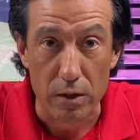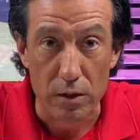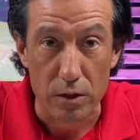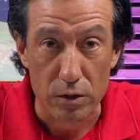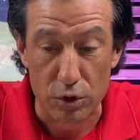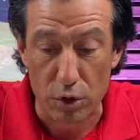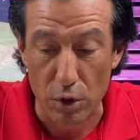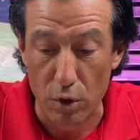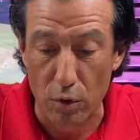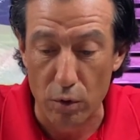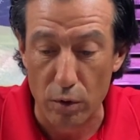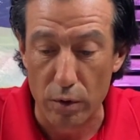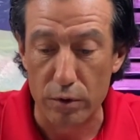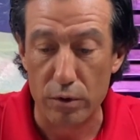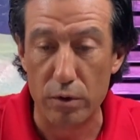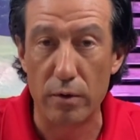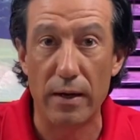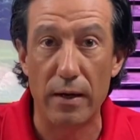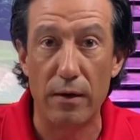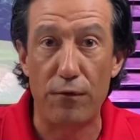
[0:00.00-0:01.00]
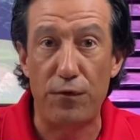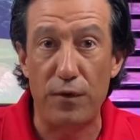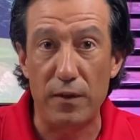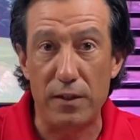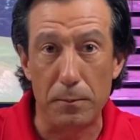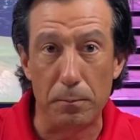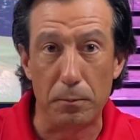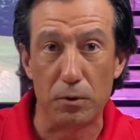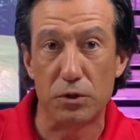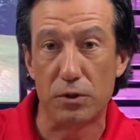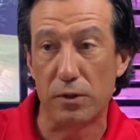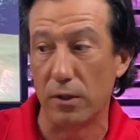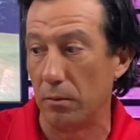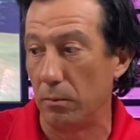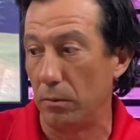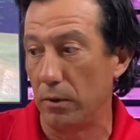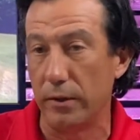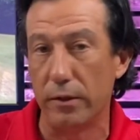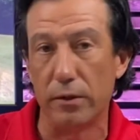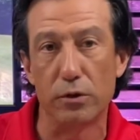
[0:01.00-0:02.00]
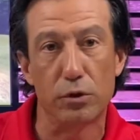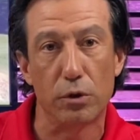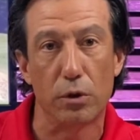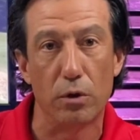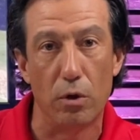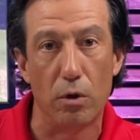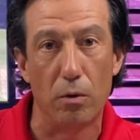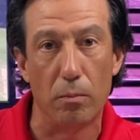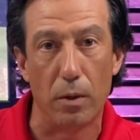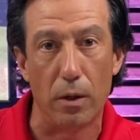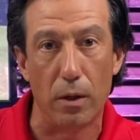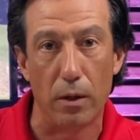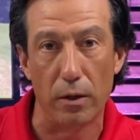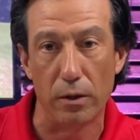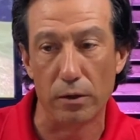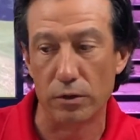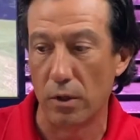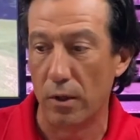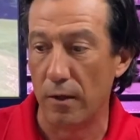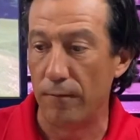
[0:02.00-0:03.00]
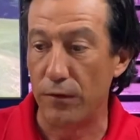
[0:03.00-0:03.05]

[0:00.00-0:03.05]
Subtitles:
So you have 50% of millennials are home buyers.